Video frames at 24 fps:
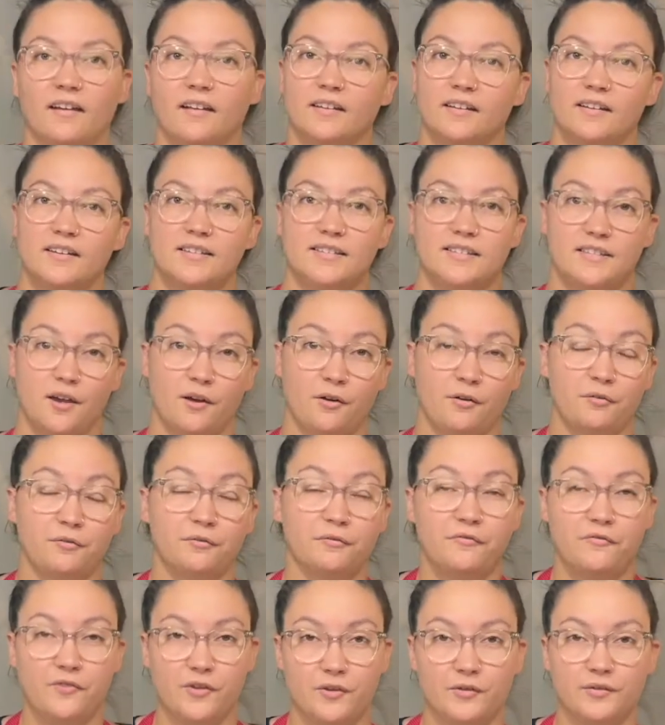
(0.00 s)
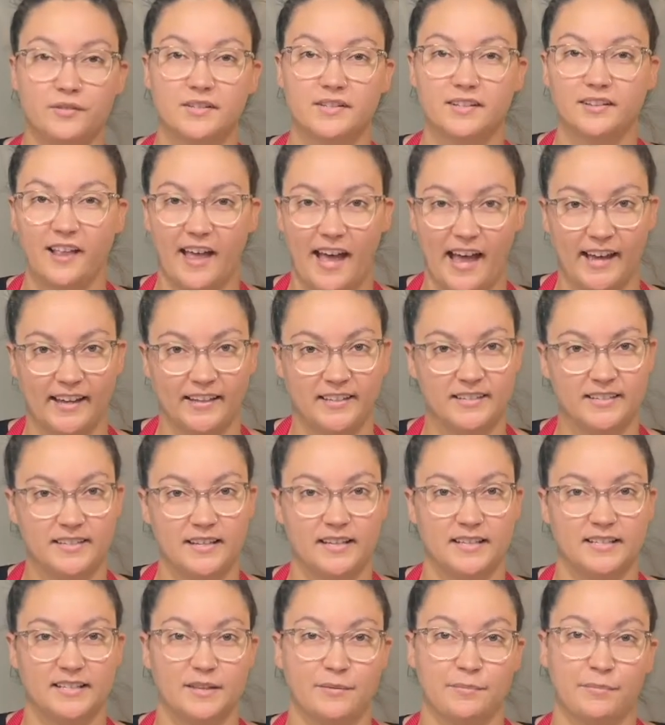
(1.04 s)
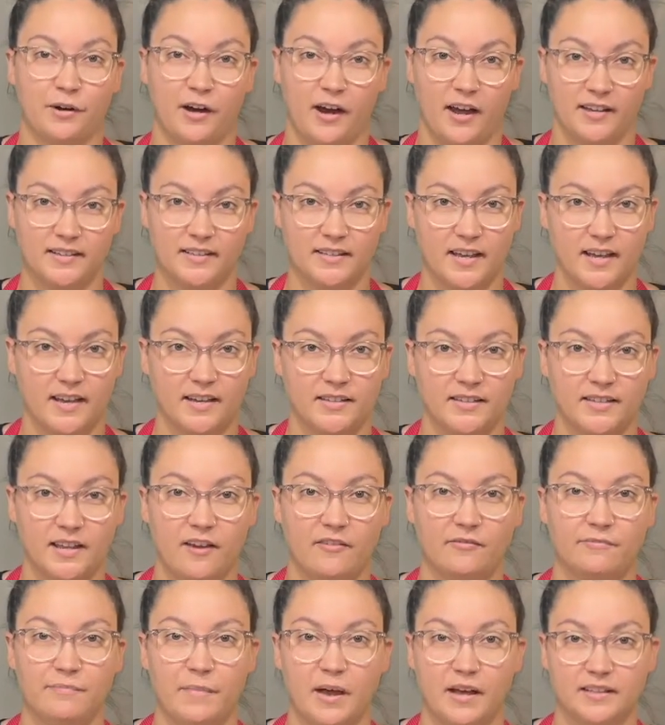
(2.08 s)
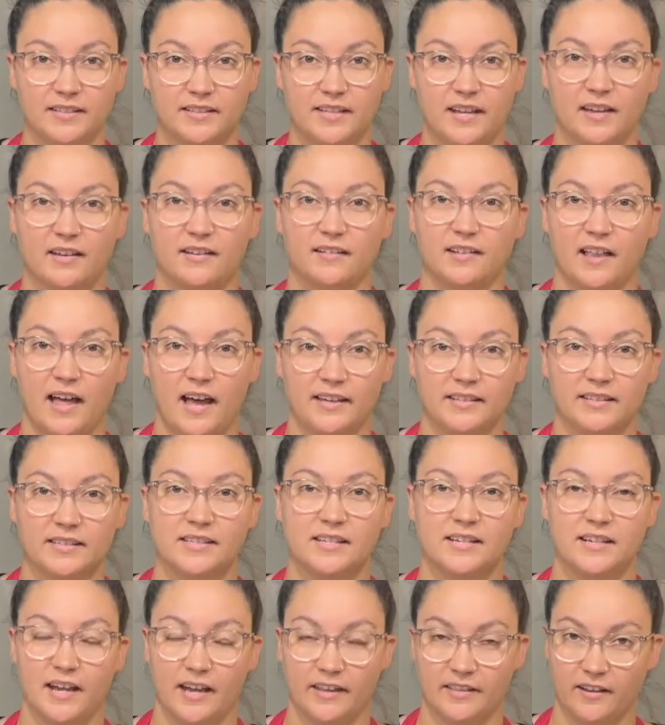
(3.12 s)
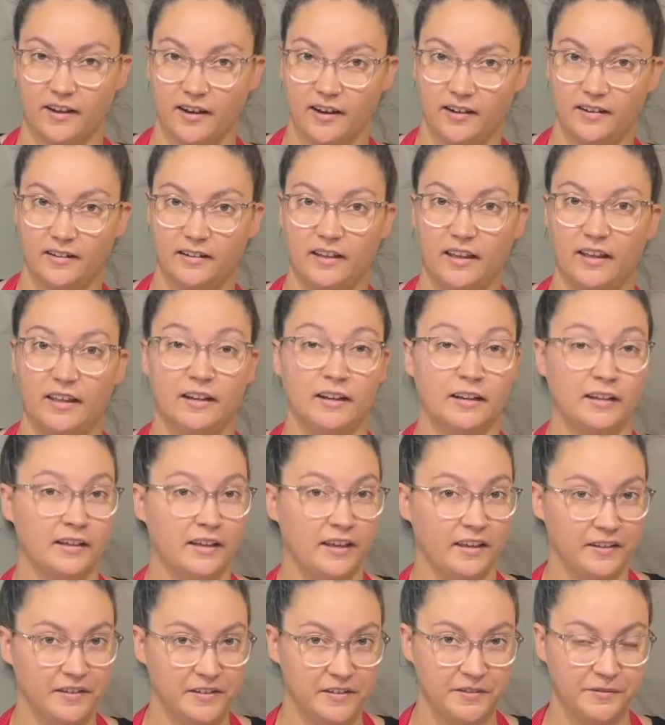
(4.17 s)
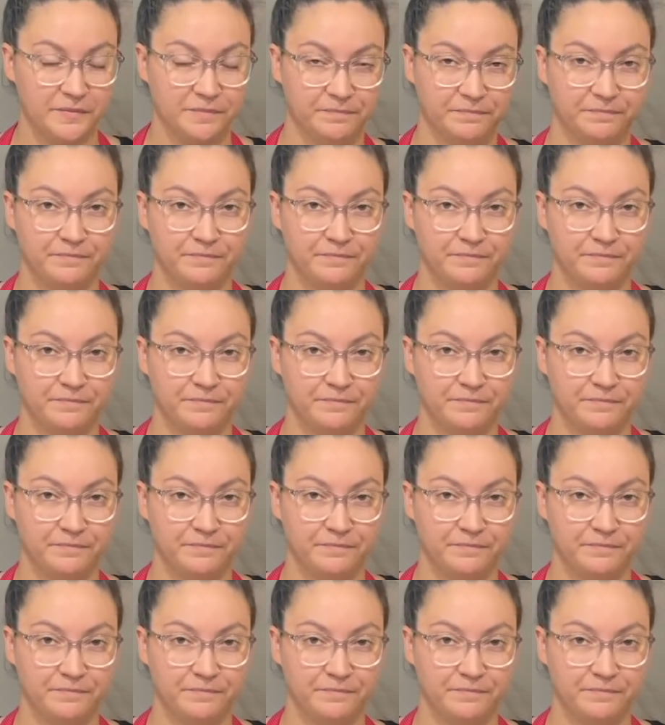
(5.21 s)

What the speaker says: So fused glass is the process of melting glass together in a kiln.